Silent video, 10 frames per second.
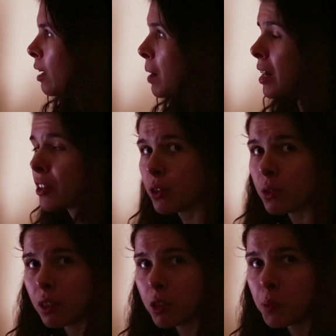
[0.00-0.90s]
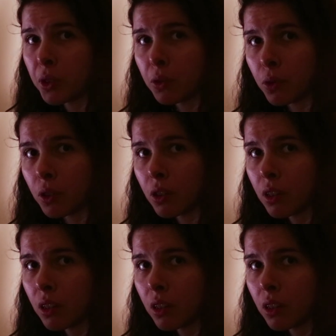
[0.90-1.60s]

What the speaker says: And mind you, it looks beautiful.